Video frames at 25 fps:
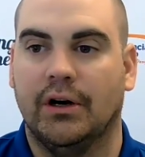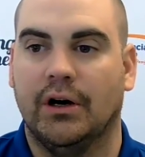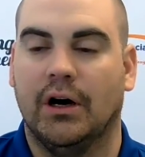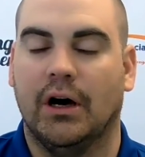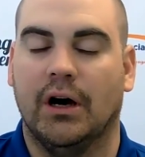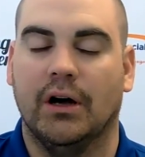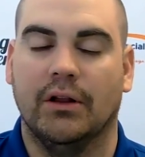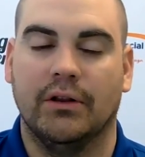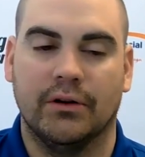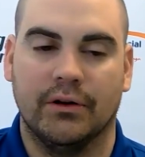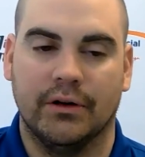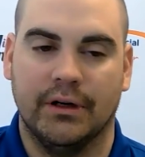
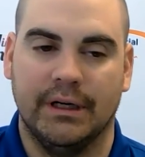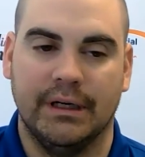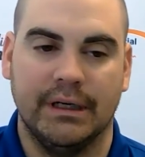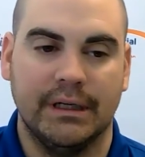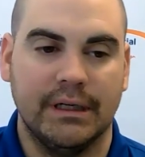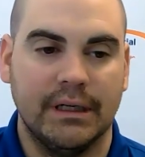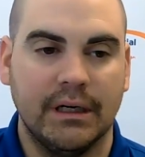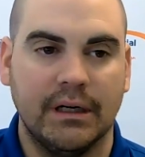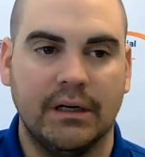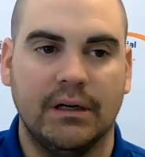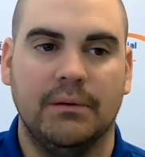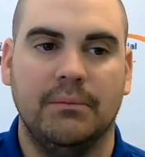other
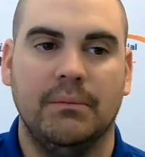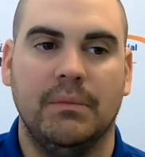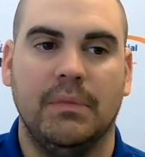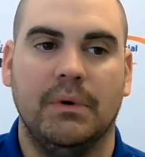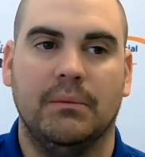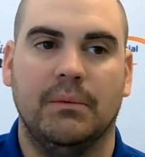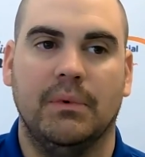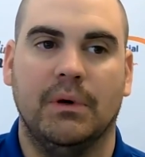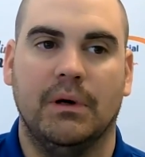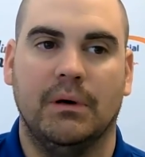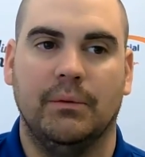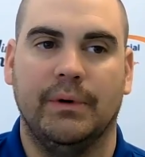income,
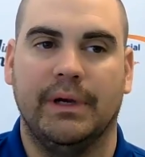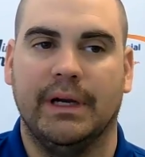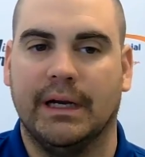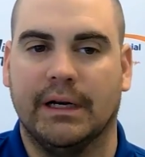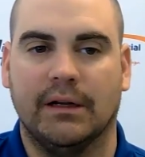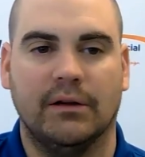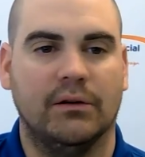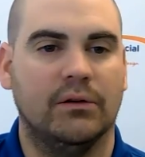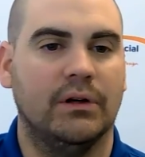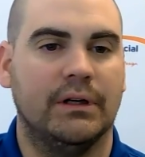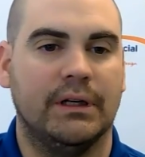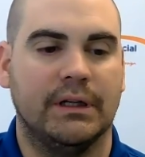but we
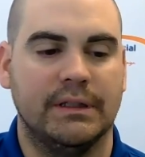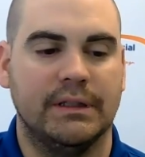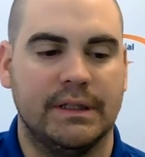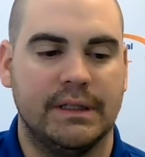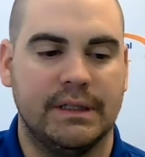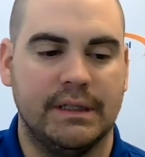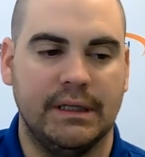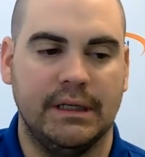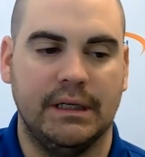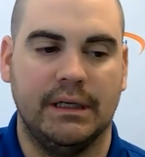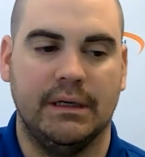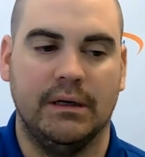got to look and
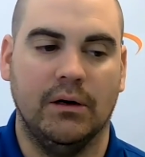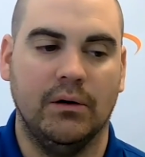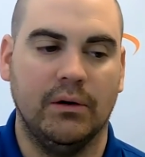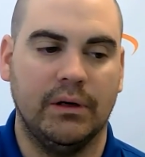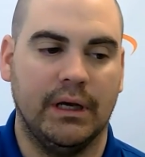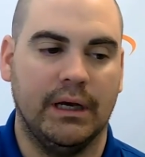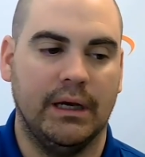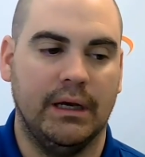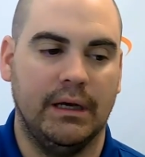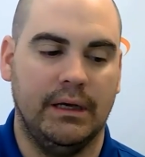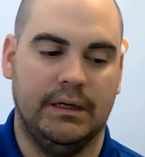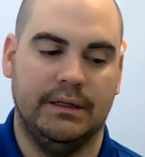see,
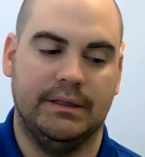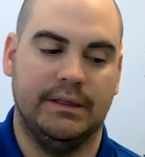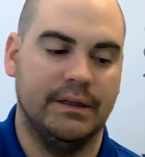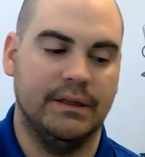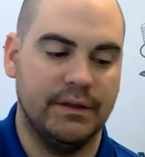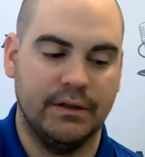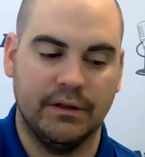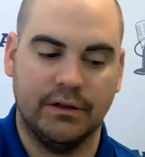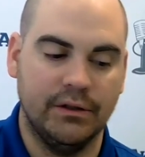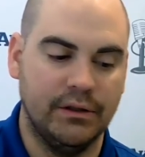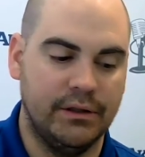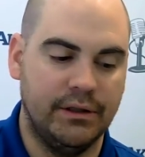okay, is
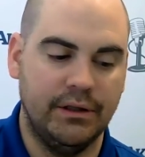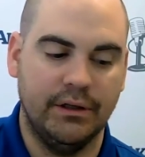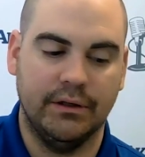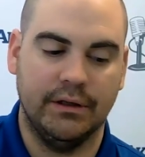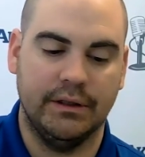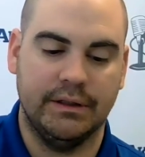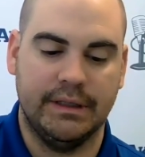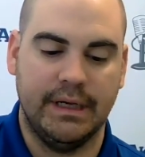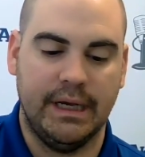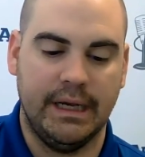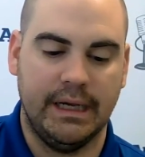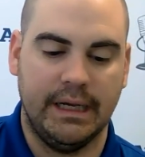this a good year to
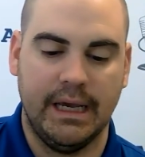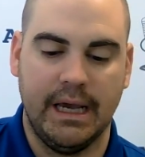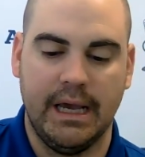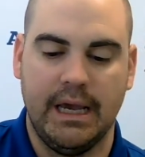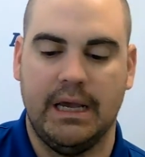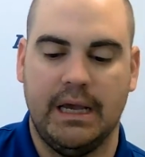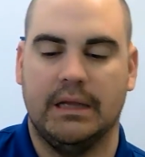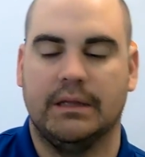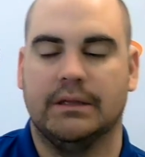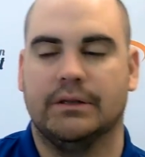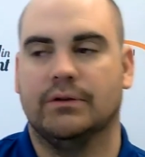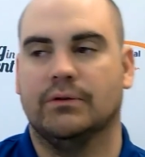take
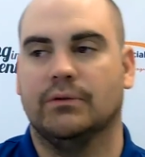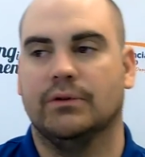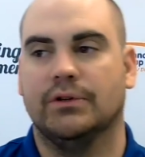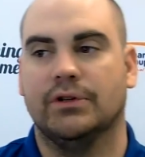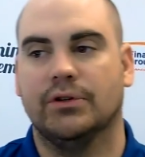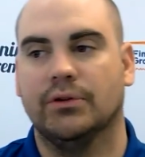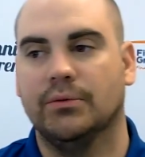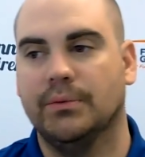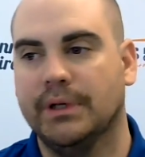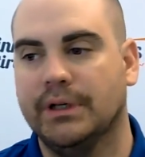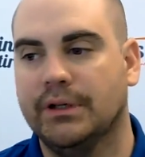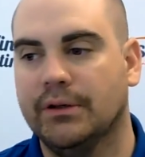gains, or
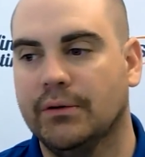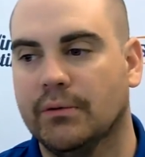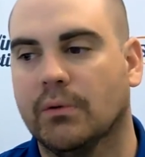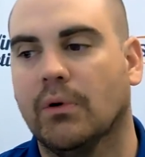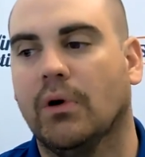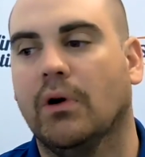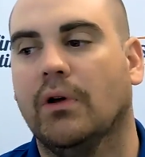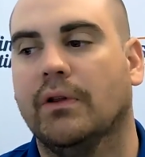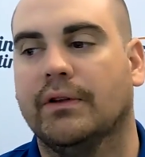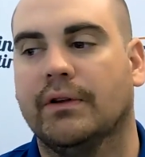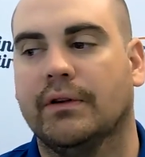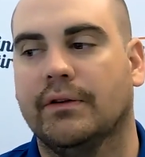should we do
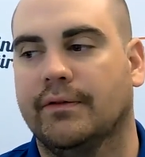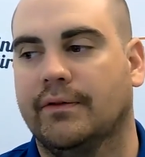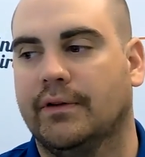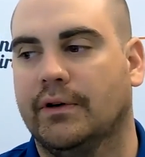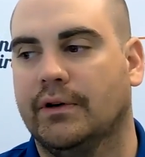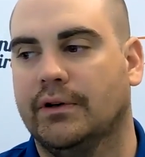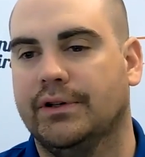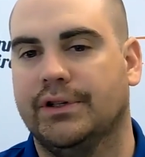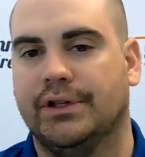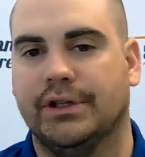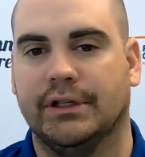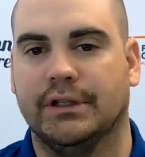Roth
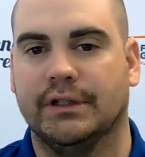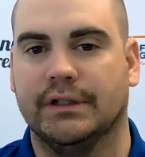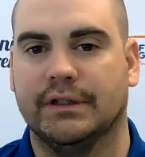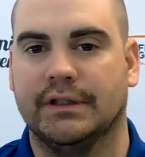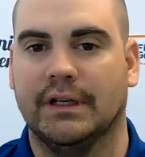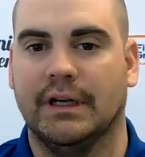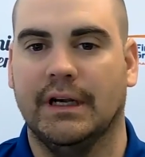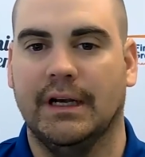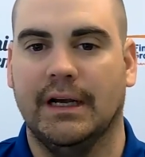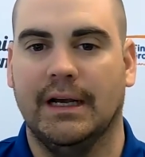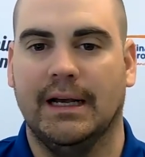conversions?